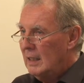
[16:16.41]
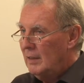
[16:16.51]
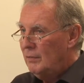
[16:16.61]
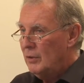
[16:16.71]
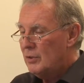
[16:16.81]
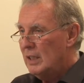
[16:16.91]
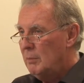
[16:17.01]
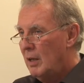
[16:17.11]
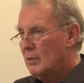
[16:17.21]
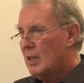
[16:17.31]
If you see
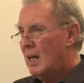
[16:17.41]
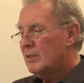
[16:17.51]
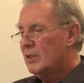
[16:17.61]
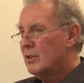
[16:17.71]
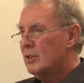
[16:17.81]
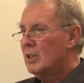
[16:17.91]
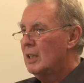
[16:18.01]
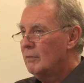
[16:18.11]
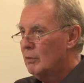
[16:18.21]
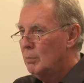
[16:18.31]
bow ties as a
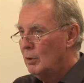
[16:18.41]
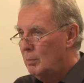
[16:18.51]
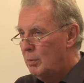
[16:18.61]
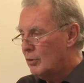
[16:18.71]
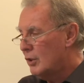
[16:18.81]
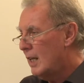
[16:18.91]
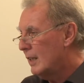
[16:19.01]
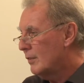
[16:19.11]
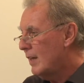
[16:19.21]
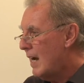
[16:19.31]
deliverable, push it
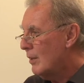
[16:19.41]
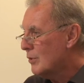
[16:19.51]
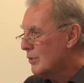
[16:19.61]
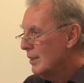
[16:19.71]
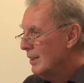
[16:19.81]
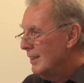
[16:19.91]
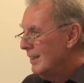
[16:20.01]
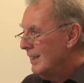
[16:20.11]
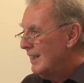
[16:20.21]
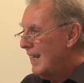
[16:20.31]
out of house,
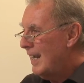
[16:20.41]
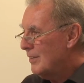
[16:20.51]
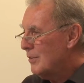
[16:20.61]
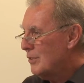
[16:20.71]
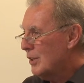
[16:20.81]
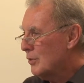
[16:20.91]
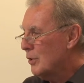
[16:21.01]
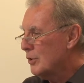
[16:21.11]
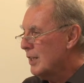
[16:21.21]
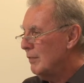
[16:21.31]
get 6
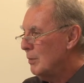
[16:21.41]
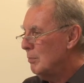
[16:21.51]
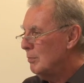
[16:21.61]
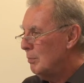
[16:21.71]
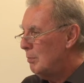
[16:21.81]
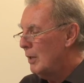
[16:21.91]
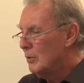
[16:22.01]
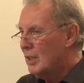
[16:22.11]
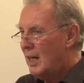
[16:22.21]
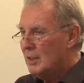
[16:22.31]
or 7 bow
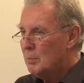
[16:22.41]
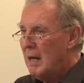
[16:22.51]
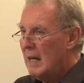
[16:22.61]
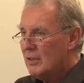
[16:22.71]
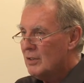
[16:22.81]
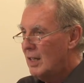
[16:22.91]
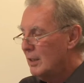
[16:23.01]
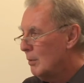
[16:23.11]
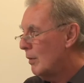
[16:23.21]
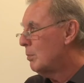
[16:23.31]
ties back, sign
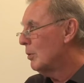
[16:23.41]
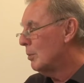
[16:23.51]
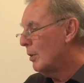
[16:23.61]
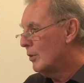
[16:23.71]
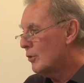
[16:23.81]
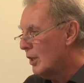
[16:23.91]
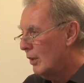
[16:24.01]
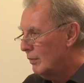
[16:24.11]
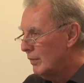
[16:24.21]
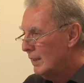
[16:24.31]
them off, put them on the shelf.